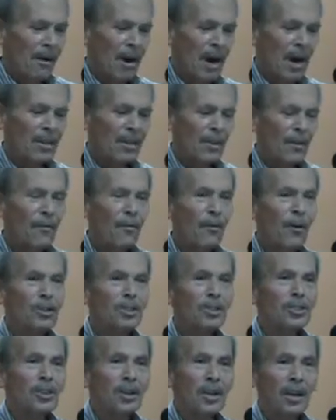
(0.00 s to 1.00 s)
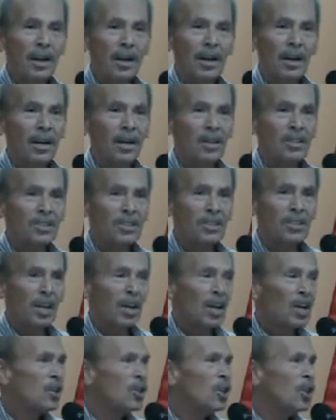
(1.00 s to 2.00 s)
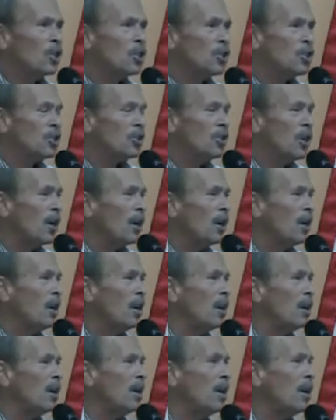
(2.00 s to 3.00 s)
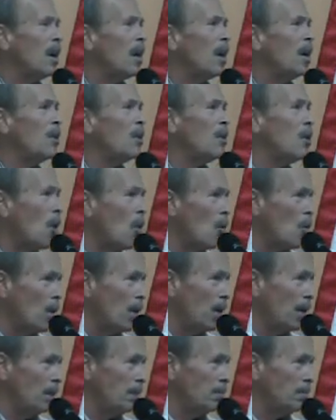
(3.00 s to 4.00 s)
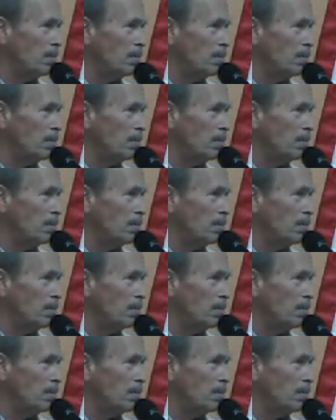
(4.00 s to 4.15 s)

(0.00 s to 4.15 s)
Right? The first thing is to study it and know it.